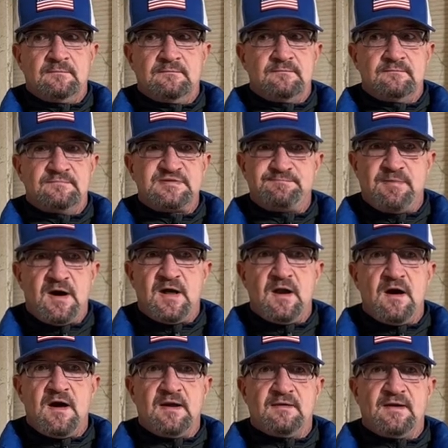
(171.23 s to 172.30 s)
spot
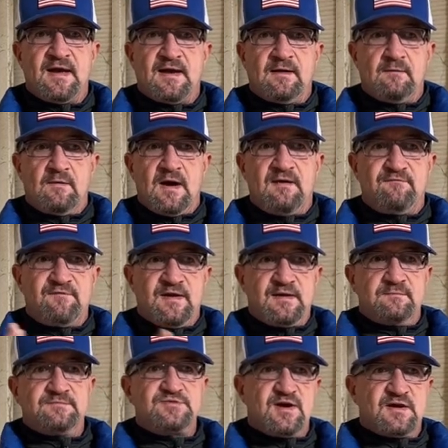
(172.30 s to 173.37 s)
on. Like, I fed
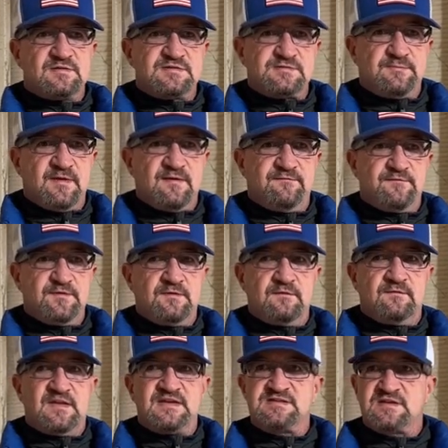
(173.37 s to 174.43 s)
them Tractor Supply
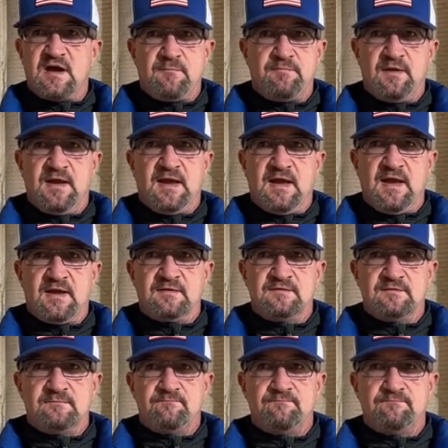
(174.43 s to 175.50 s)
food, they stopped laying
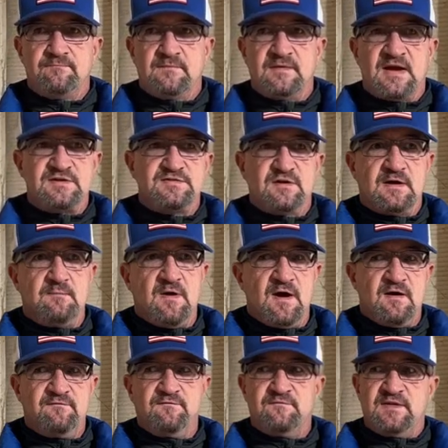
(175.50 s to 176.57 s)
eggs. I took them
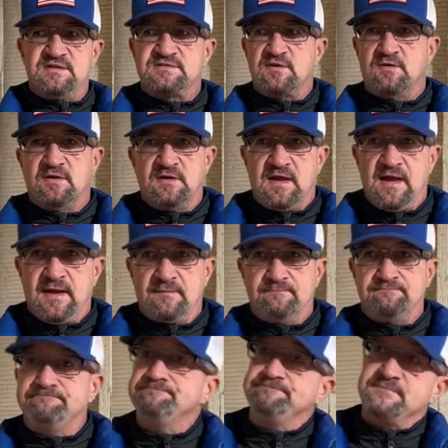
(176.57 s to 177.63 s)
off, they started laying.
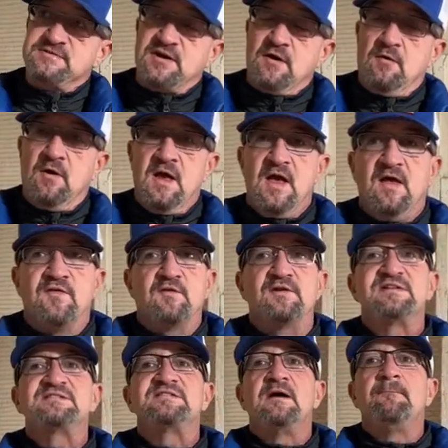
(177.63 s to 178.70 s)
So there
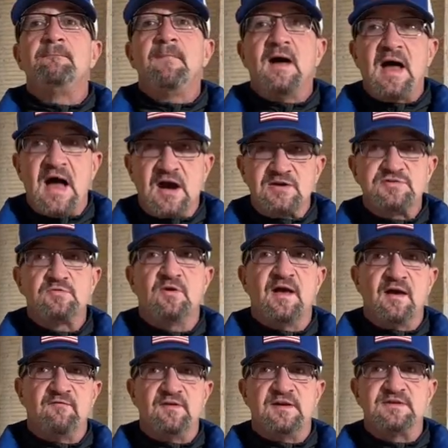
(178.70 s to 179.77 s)
is some actual
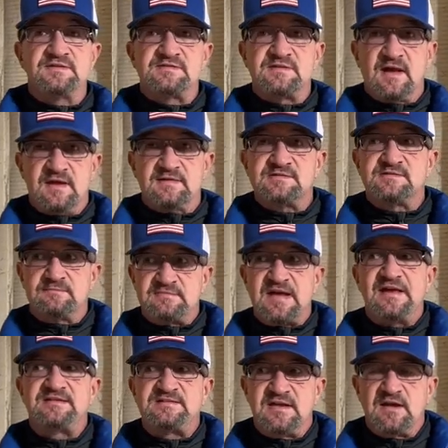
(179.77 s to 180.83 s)
evidence and some
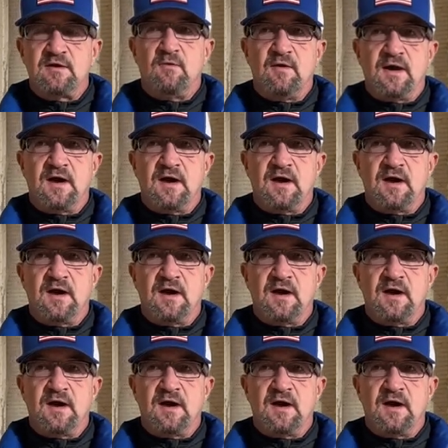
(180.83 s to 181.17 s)
testing going